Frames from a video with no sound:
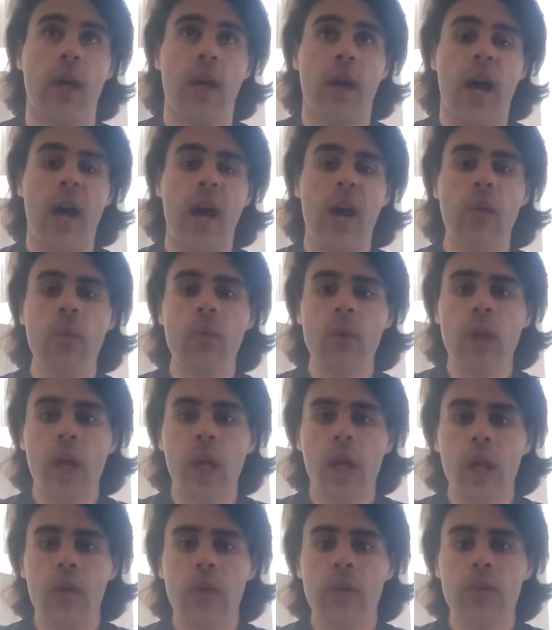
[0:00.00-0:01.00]
how
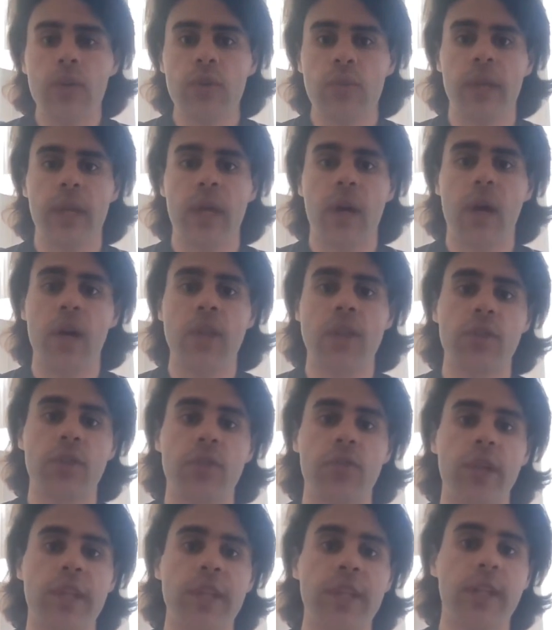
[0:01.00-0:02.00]
close we are to
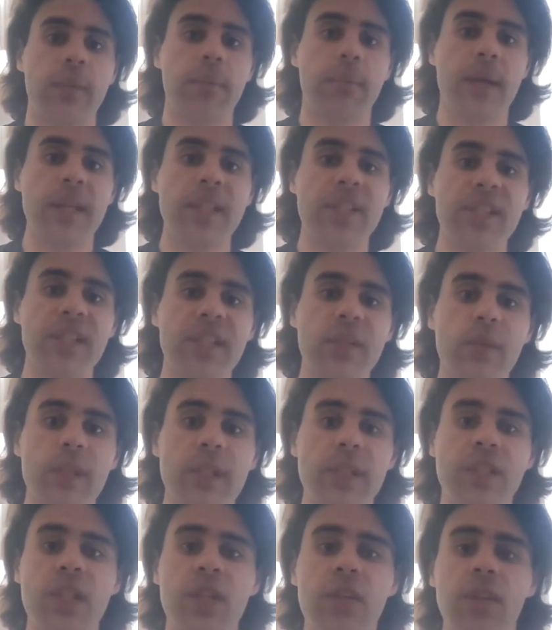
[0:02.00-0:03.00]
creating a machine
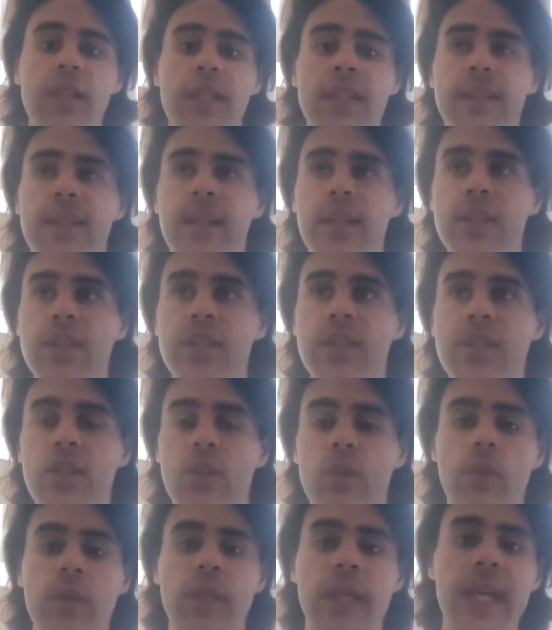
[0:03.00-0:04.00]
with general intelligence
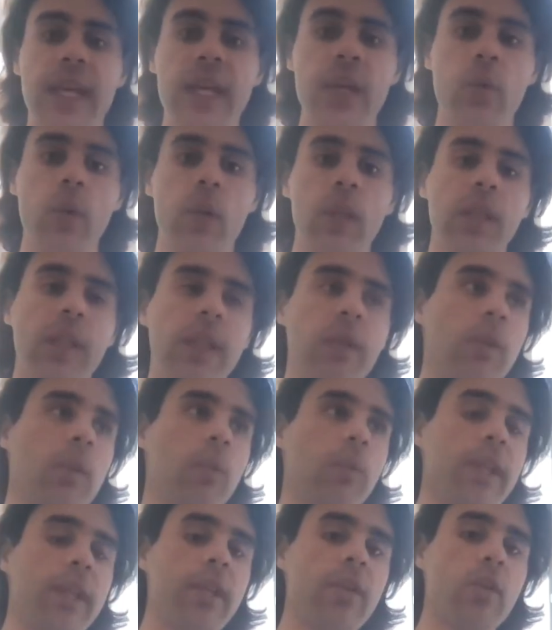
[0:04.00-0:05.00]
on equal level
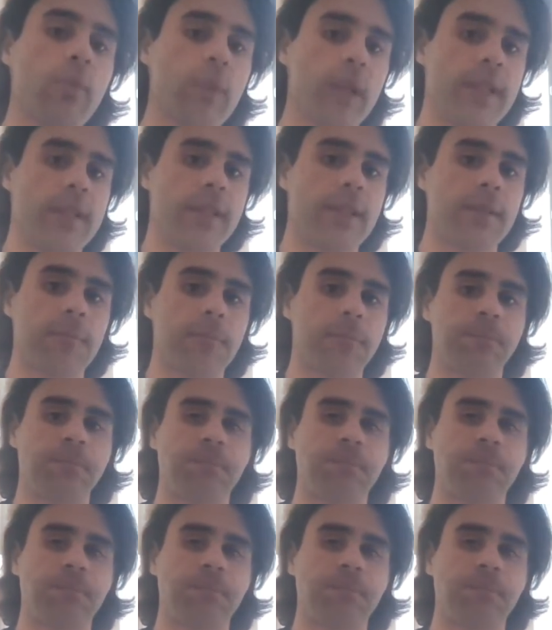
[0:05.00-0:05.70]
with humans.